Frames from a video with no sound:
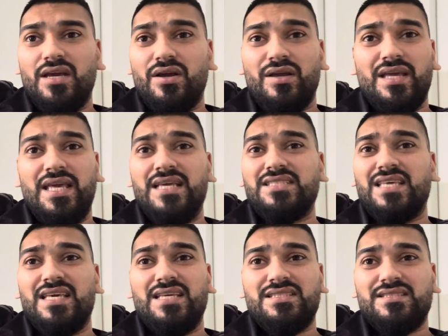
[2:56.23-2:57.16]

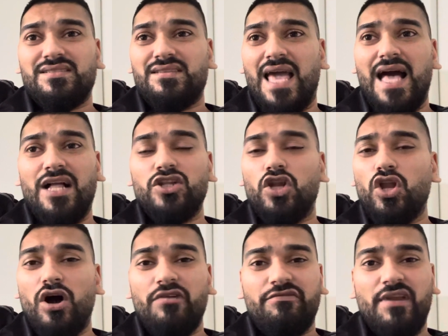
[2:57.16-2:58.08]
he's held a
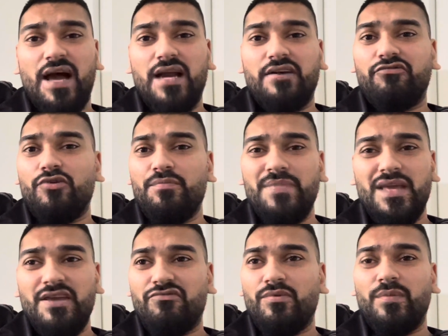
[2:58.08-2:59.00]
lot of flack from
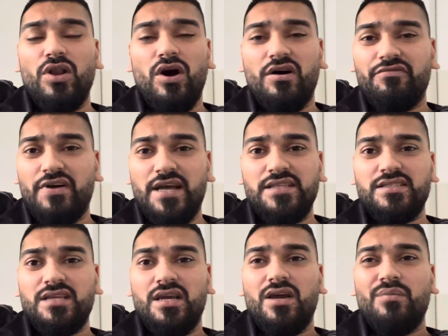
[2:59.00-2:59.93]
me, from a lot of fans,
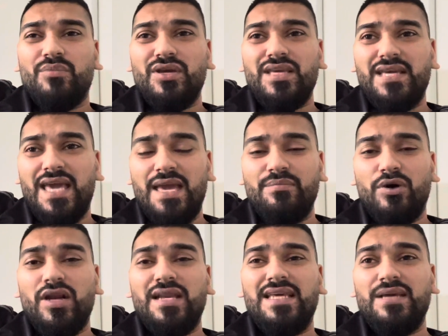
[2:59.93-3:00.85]
but he came
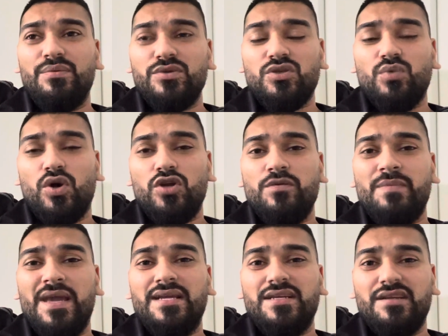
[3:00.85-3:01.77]
on and he was the one who
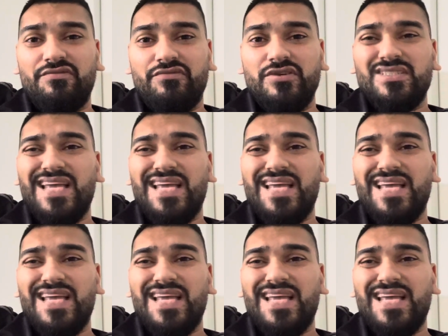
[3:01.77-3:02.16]
made a difference.